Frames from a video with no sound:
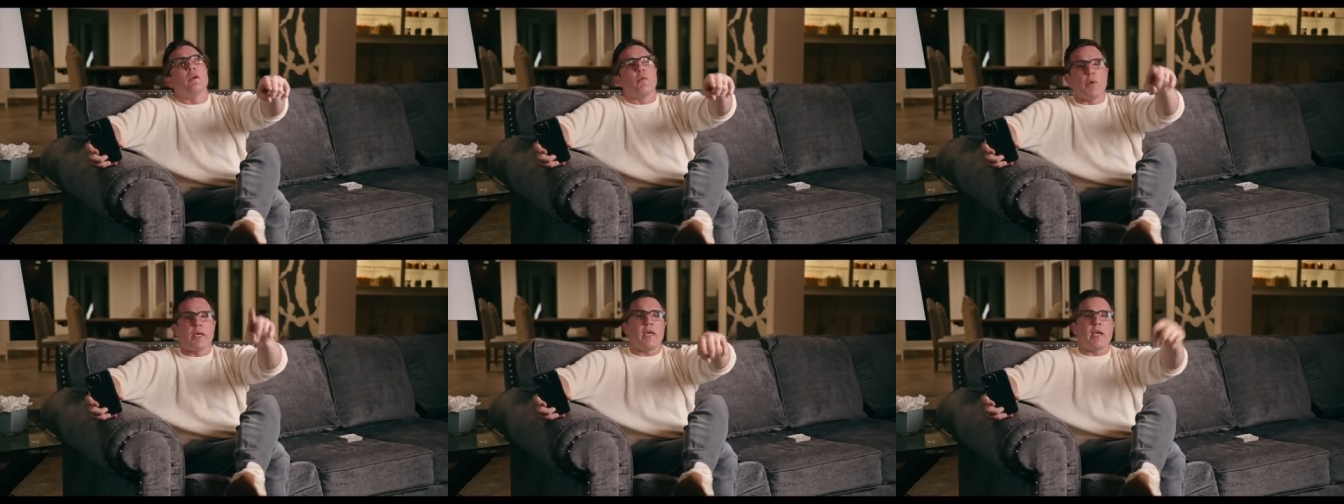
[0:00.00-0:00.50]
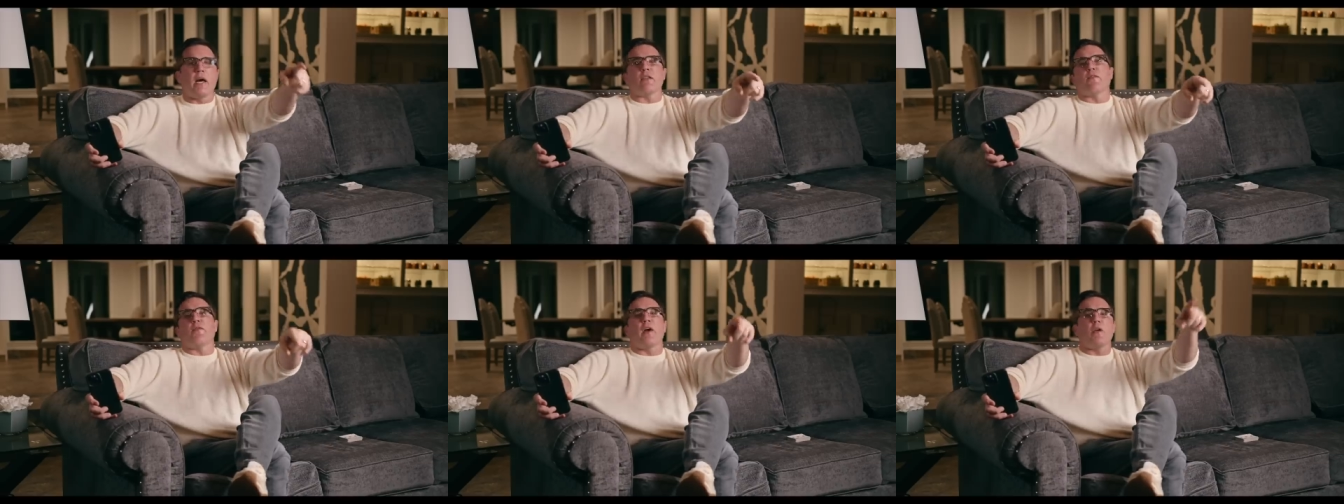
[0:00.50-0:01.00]
Ricky got
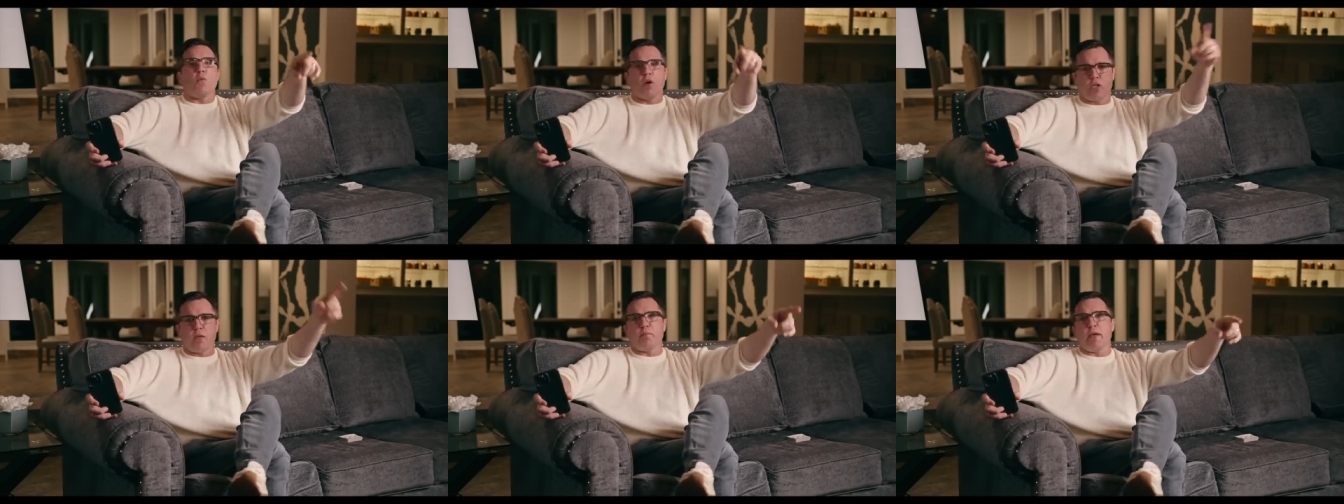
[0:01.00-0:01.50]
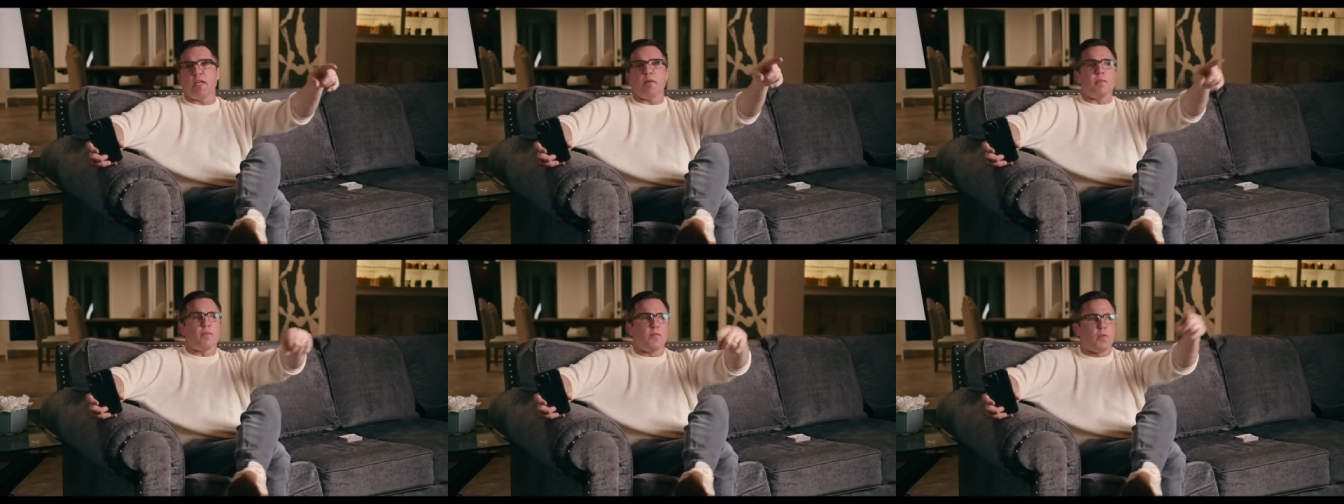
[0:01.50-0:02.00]
the fight once and beat
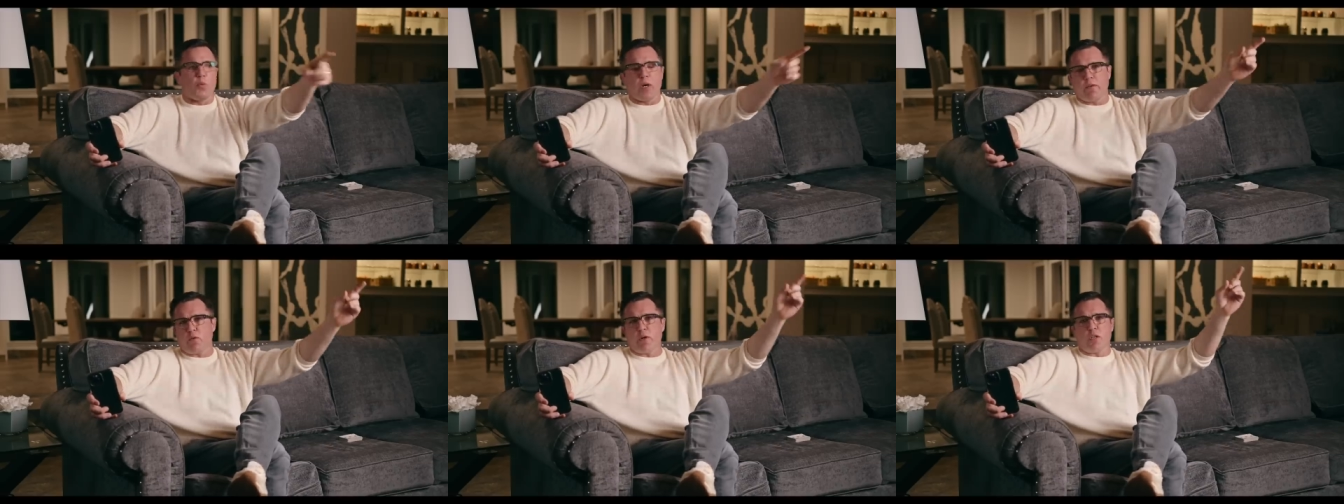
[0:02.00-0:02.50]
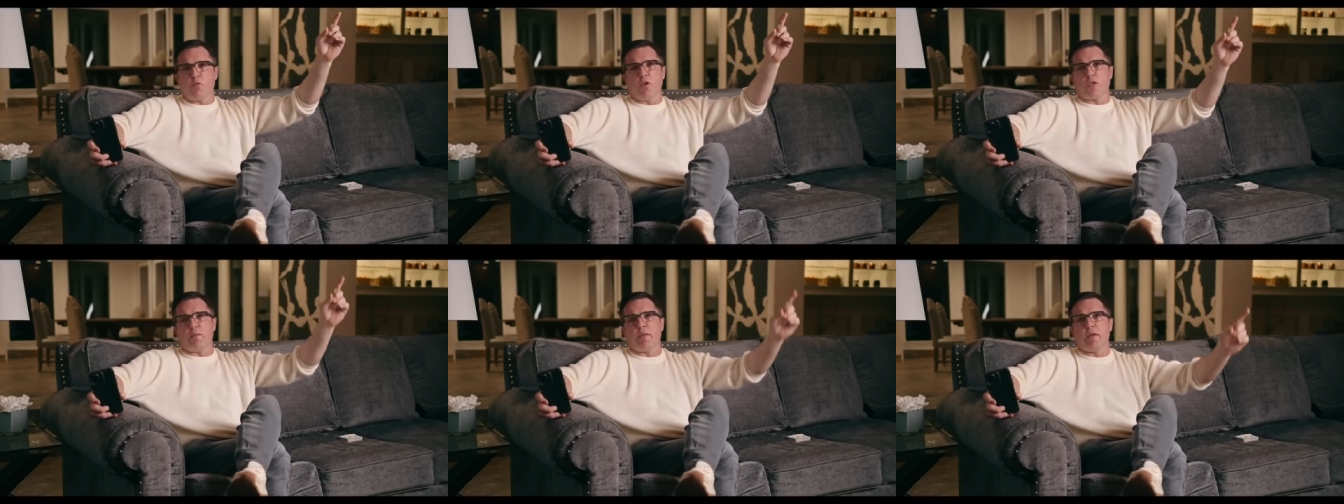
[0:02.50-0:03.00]
him, and for whatever reason
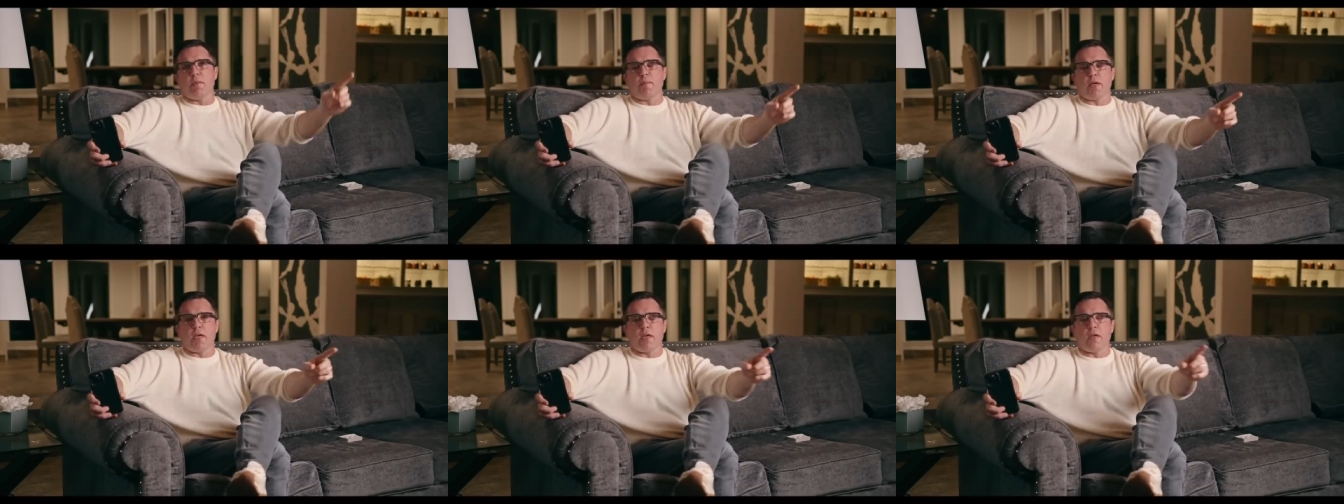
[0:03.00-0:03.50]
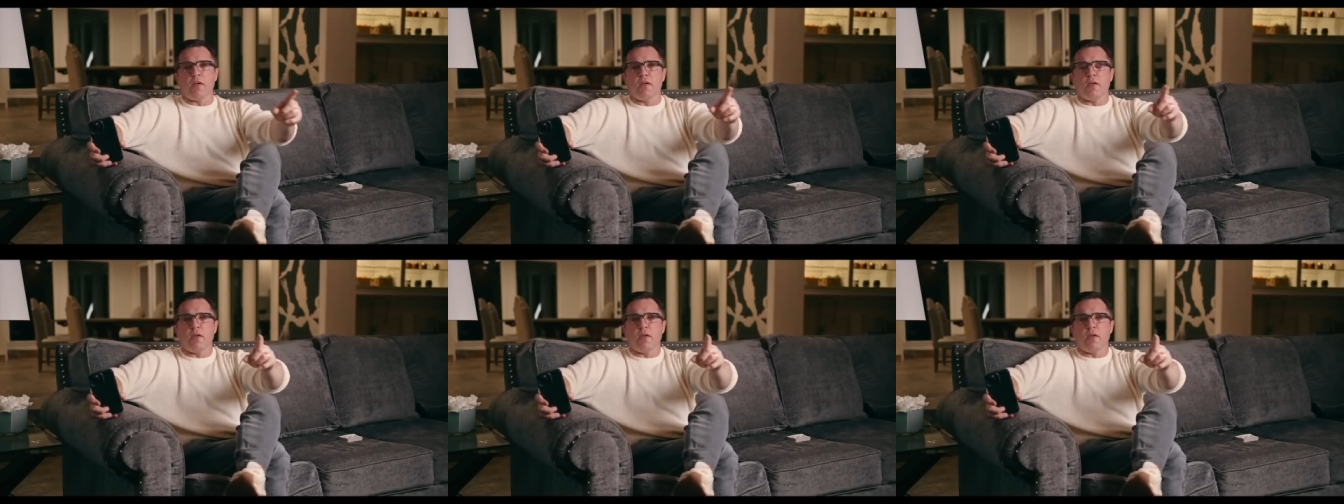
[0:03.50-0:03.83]
wants to beat him up again.